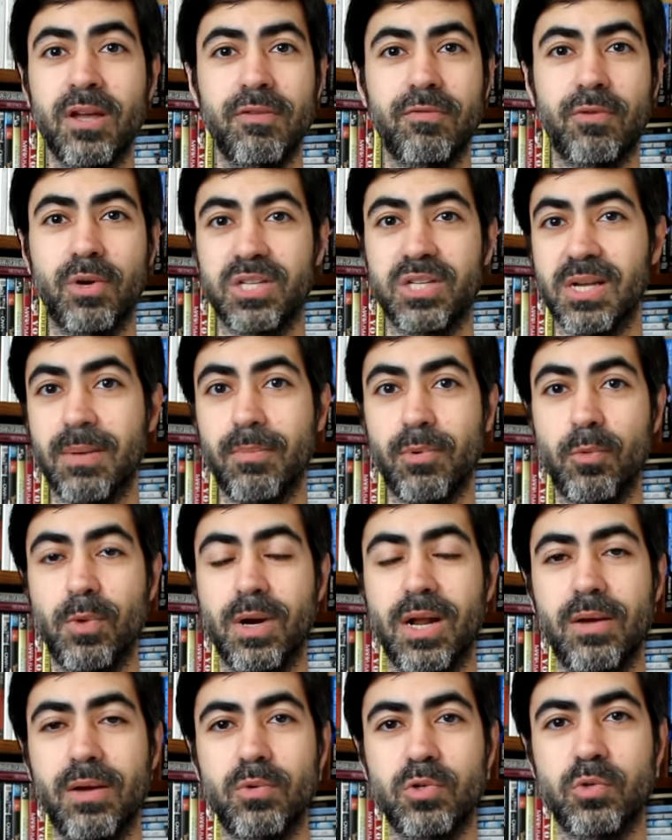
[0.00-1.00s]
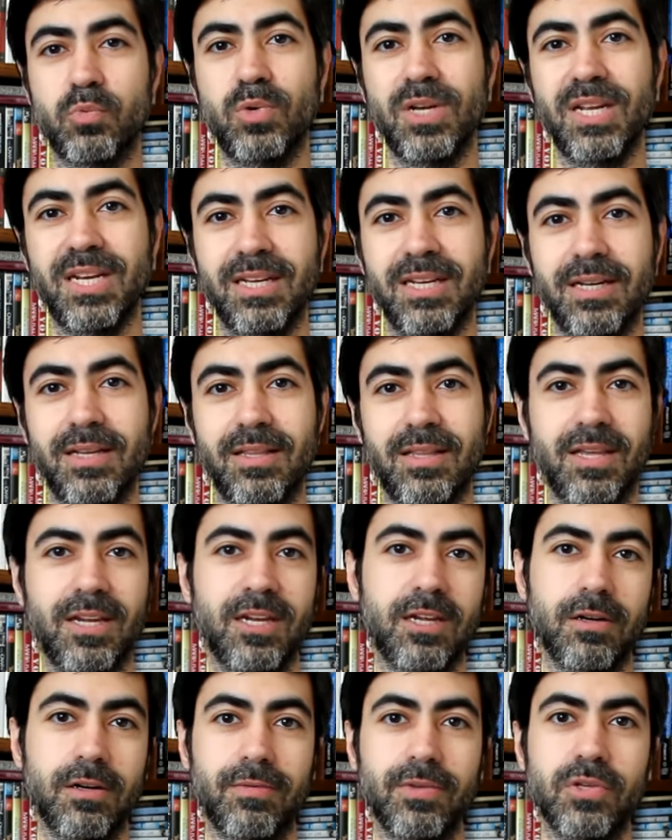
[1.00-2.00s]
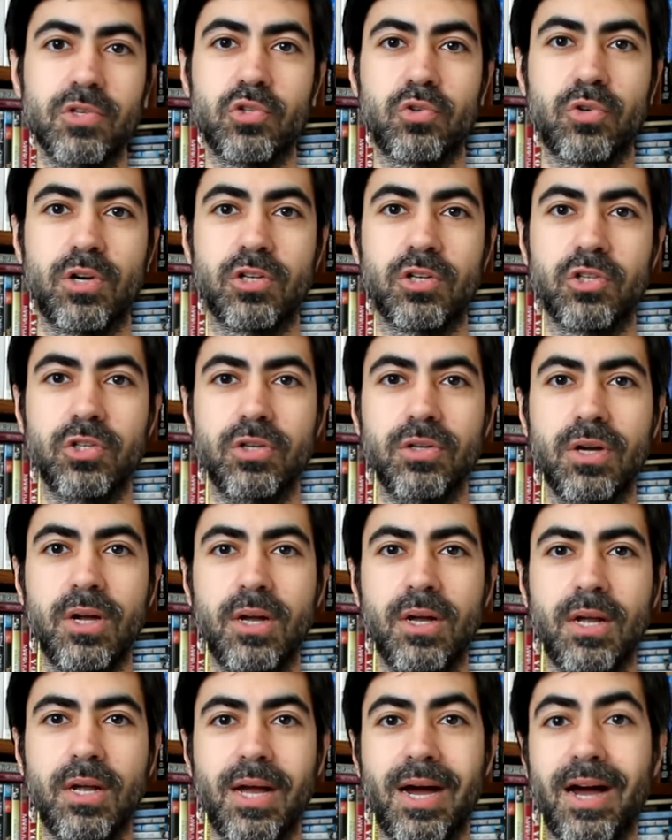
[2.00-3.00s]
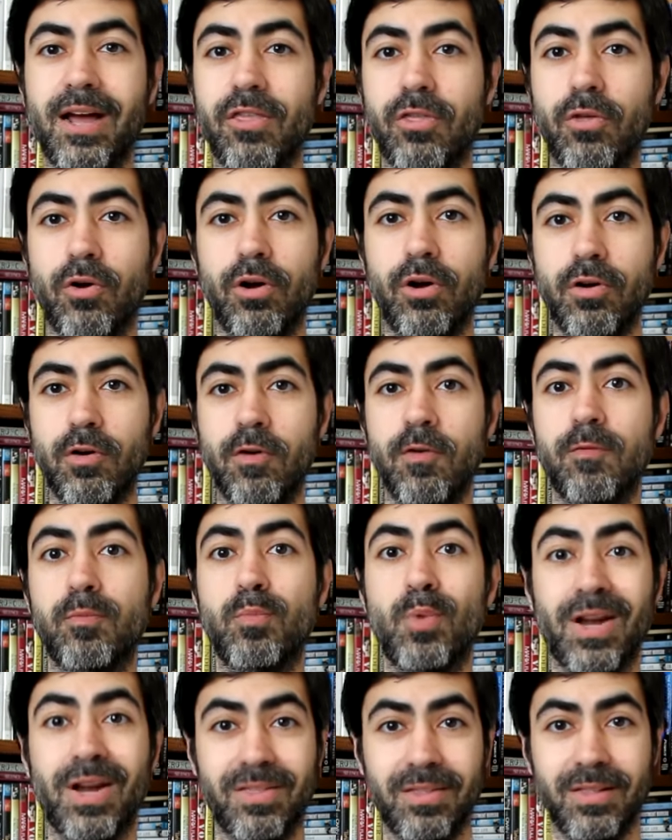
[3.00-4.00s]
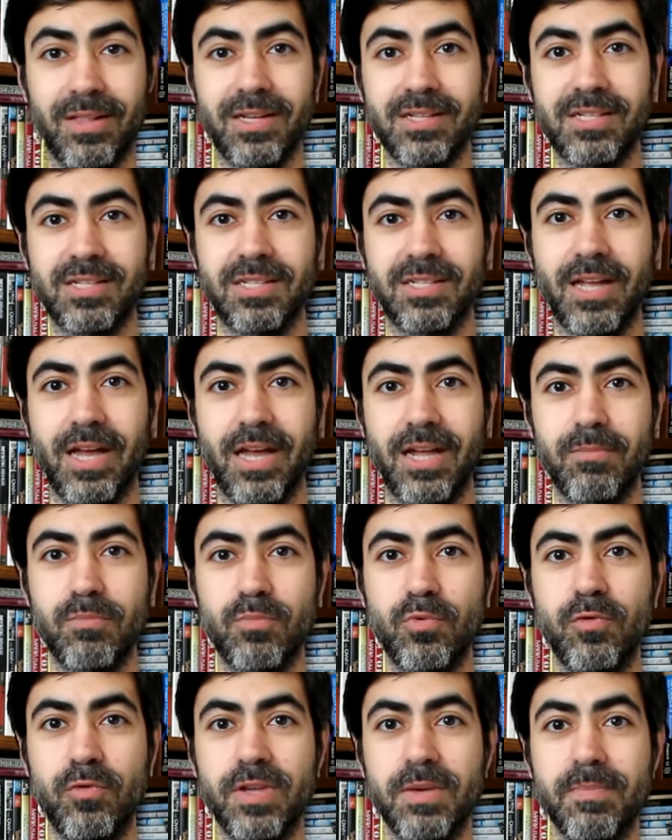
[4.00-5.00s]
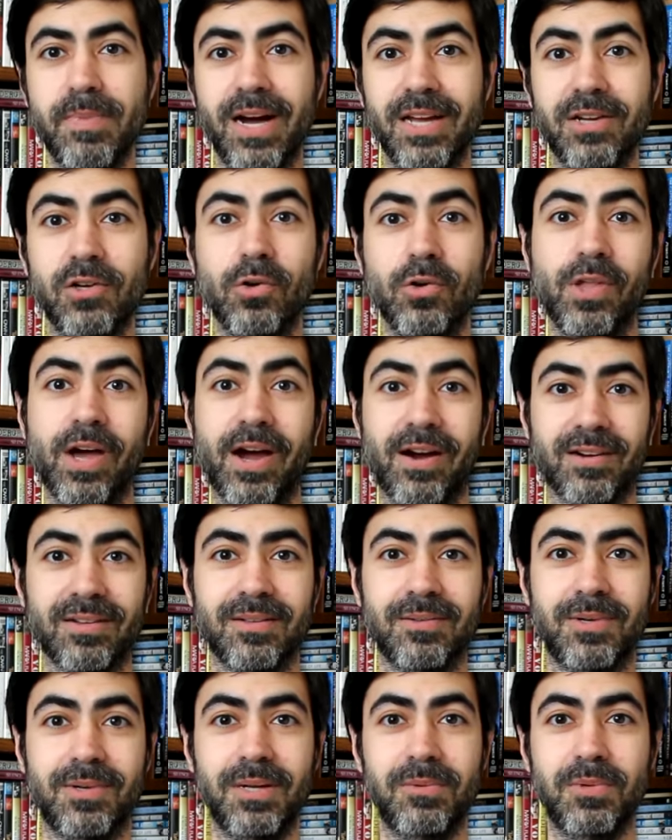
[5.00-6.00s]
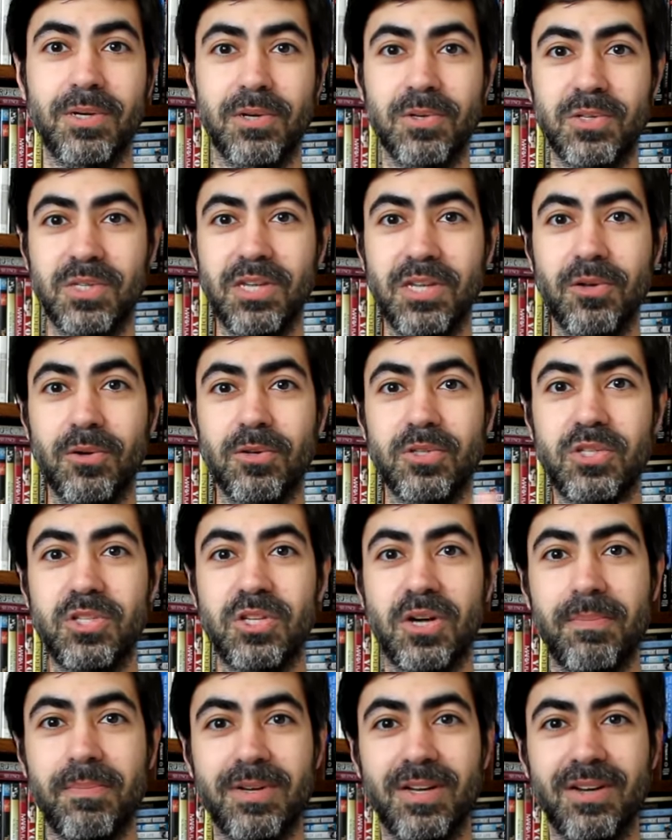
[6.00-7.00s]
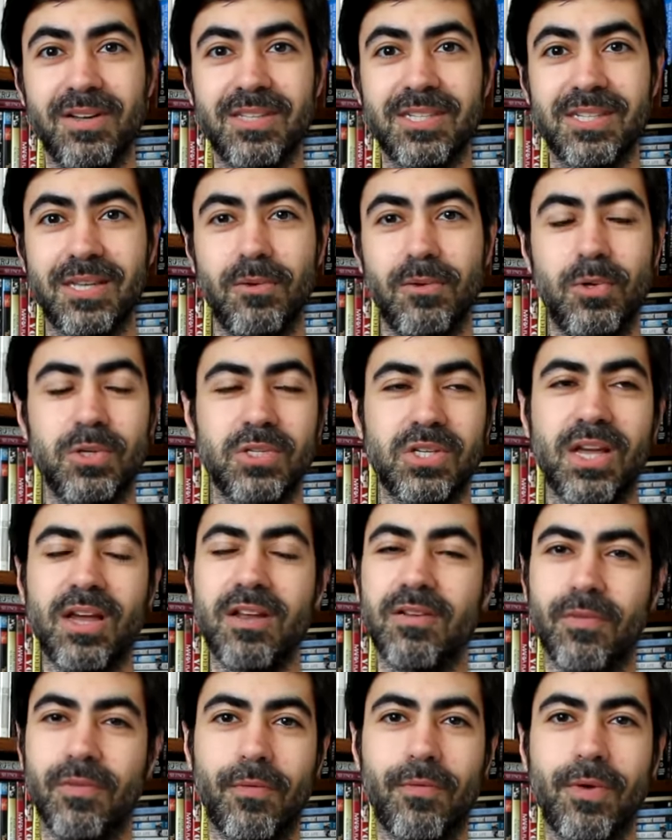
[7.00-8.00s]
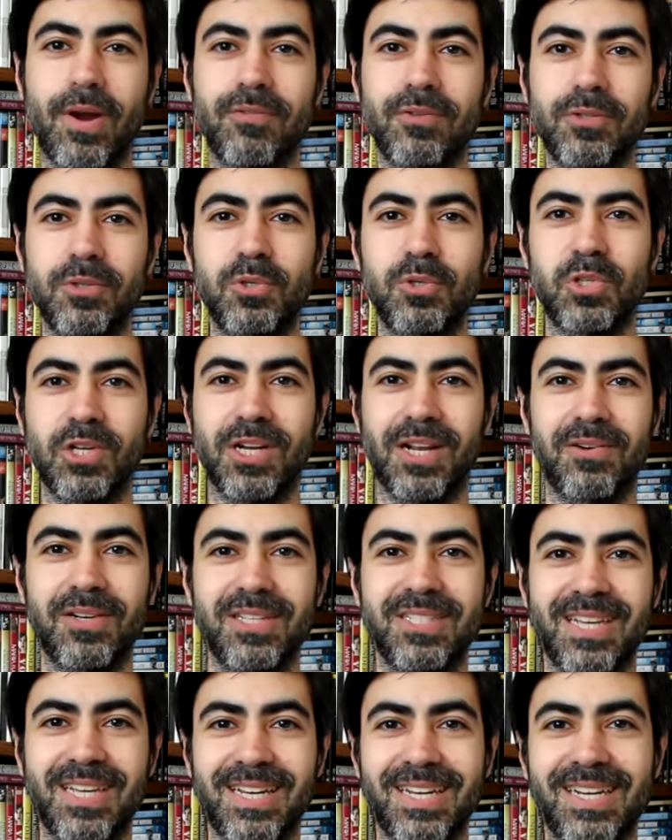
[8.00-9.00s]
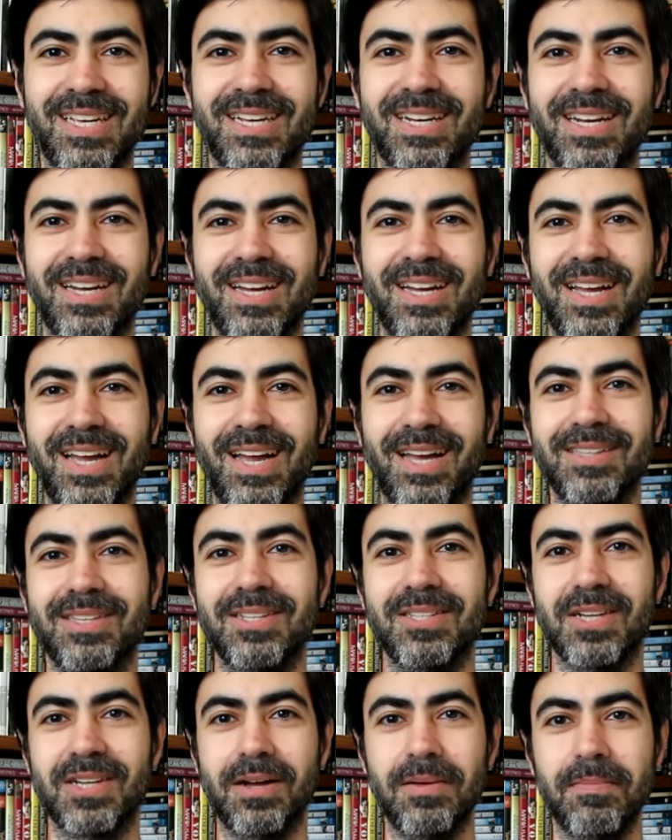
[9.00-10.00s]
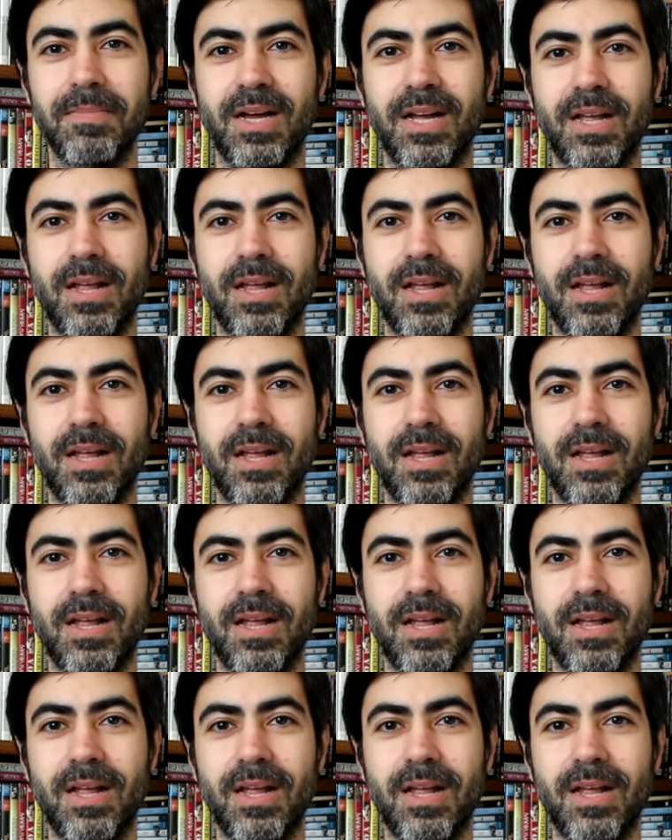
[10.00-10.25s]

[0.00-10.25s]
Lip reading: For example, when I was reading it, thinking of the structure, I thought of Breathless, that movie by Godard, right, where you see those jump cuts. It was kind of a revolutionary technique at the time.